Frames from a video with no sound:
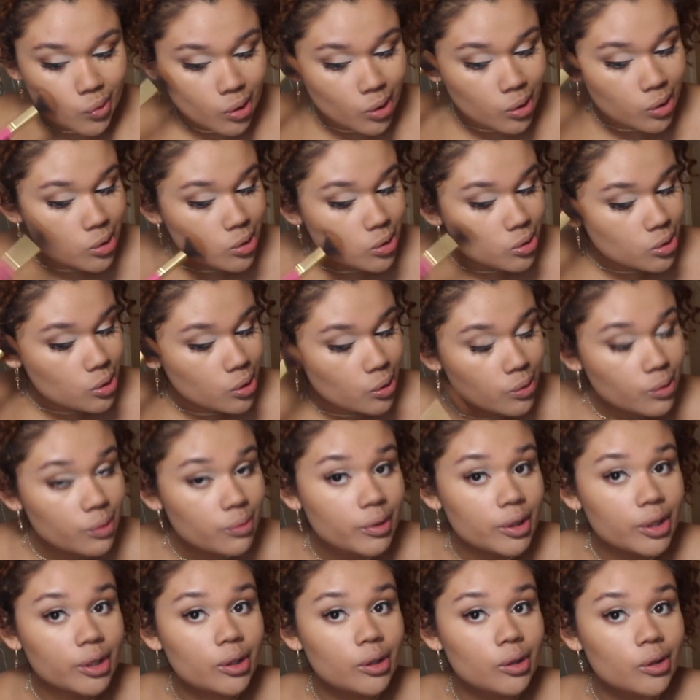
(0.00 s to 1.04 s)
I'm just going
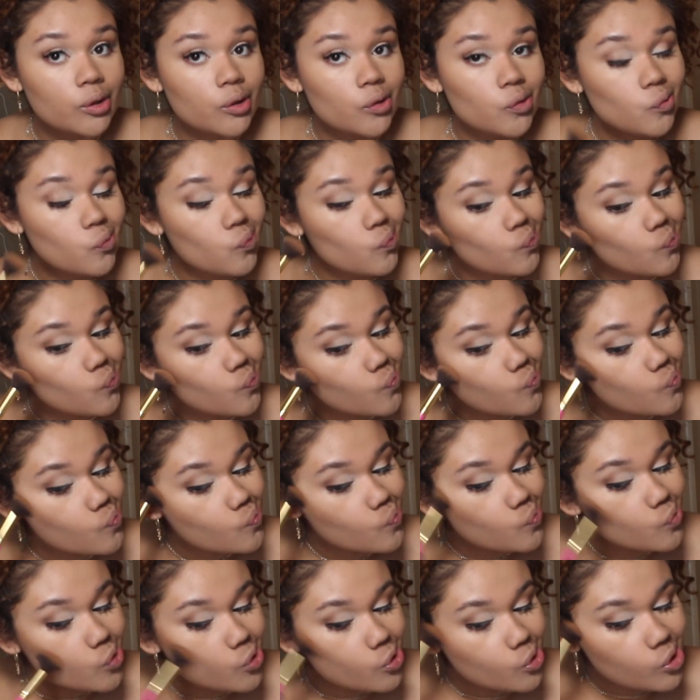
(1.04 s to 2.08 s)
right here
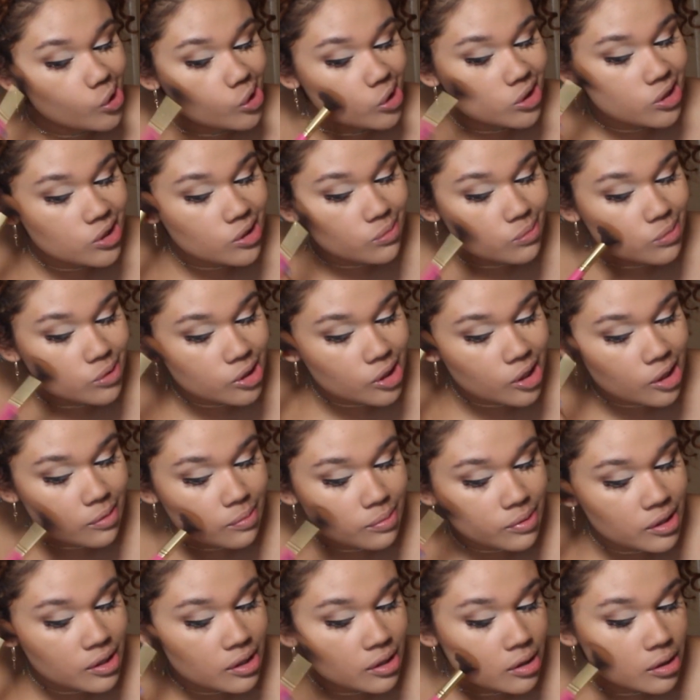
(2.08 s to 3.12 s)
to add some
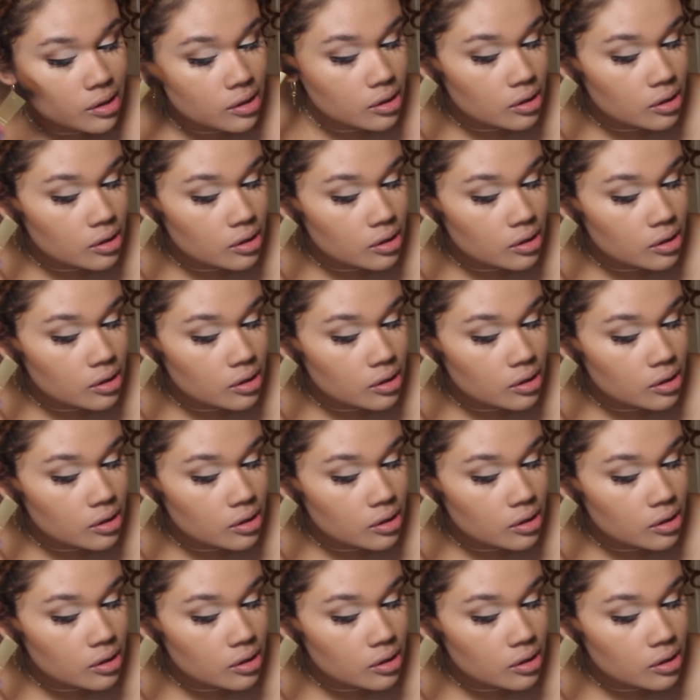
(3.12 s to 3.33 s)
depth.